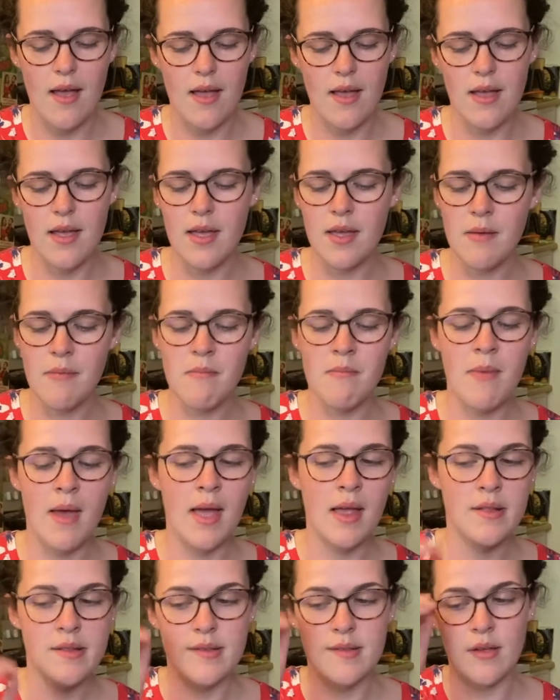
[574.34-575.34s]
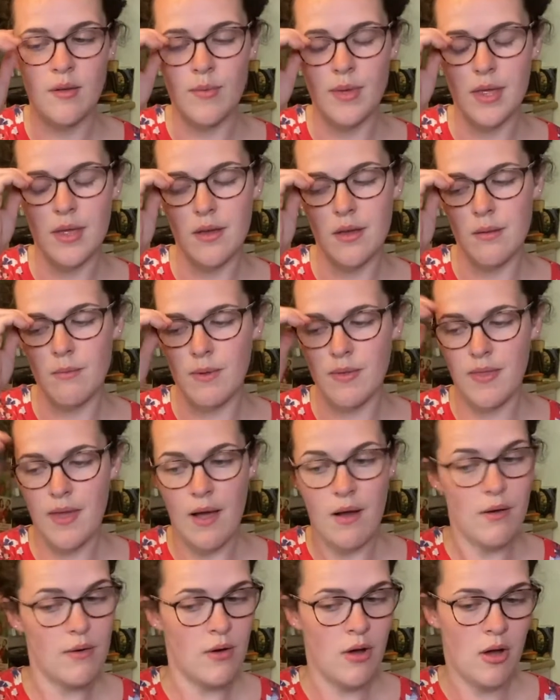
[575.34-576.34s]
it may still be good
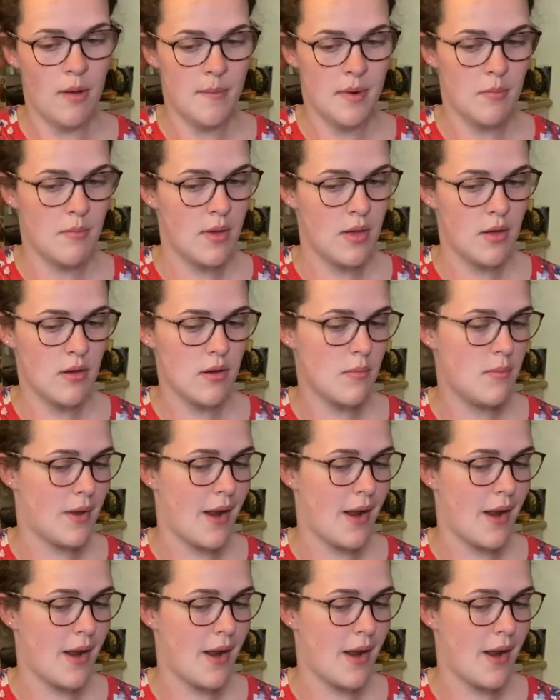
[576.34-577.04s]
without almond milk,